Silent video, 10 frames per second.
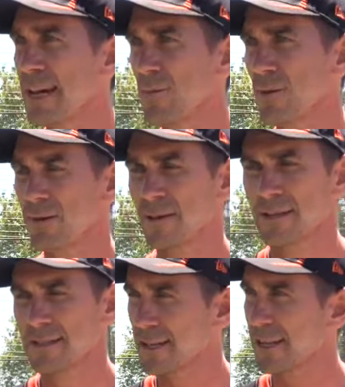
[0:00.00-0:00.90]
and with
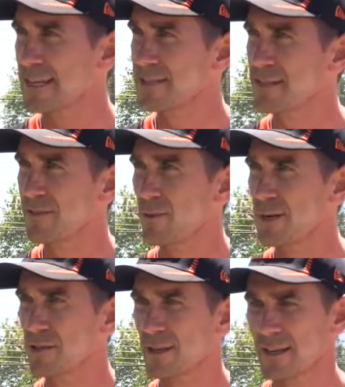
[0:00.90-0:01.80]
selection, you've
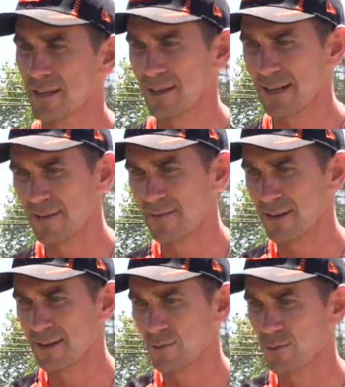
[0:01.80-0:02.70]
always got to leave a
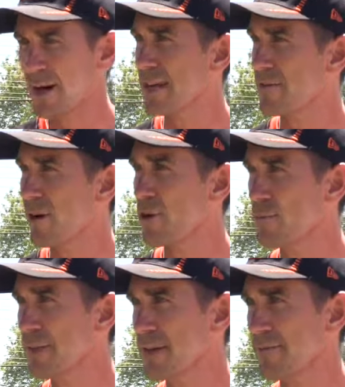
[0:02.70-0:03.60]
little ray of
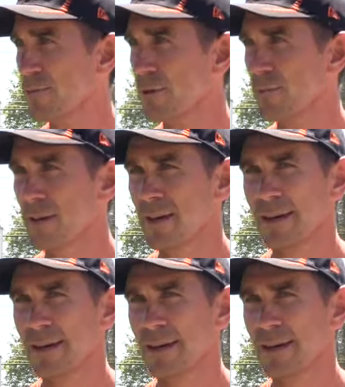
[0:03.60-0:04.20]
hope there for them.